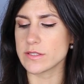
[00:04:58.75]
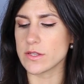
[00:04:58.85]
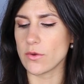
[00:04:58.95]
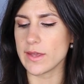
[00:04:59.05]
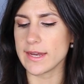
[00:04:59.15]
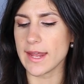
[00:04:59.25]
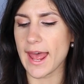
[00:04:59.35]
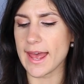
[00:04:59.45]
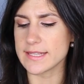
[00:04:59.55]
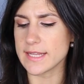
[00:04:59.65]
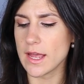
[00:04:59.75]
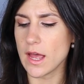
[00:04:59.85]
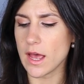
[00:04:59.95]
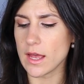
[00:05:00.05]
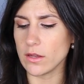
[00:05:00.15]
so it has
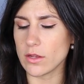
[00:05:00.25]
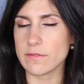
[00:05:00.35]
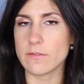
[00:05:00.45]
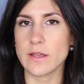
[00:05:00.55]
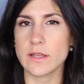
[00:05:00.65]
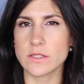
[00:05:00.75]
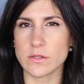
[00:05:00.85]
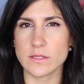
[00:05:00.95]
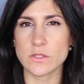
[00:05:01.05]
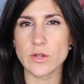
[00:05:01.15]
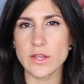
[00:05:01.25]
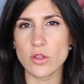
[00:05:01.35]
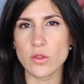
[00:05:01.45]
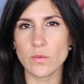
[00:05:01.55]
a lot of sort of stretch